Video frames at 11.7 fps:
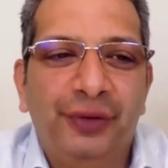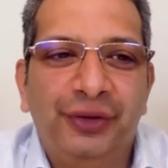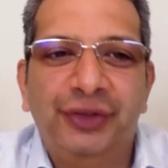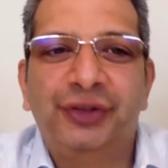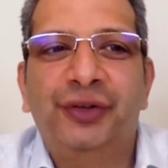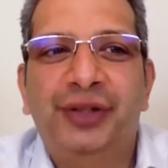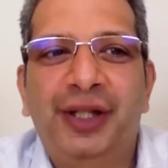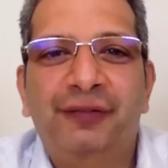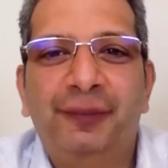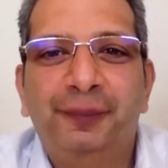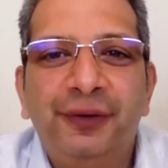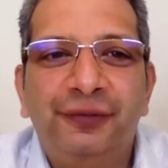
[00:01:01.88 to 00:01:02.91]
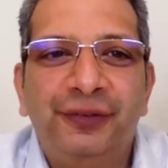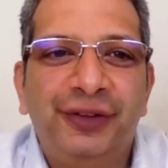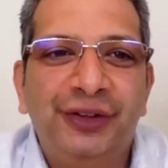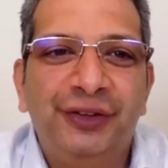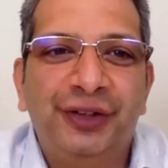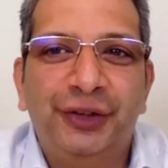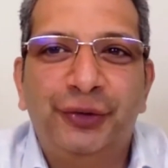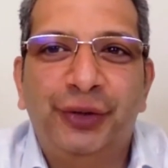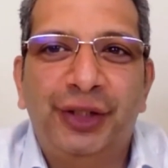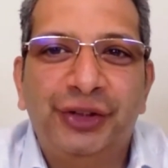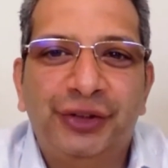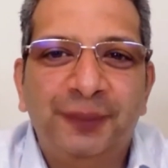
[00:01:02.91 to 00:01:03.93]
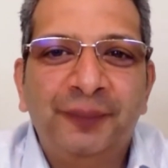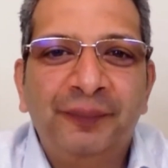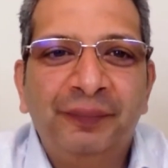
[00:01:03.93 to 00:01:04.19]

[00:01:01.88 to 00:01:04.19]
does not have a perfect internet connection,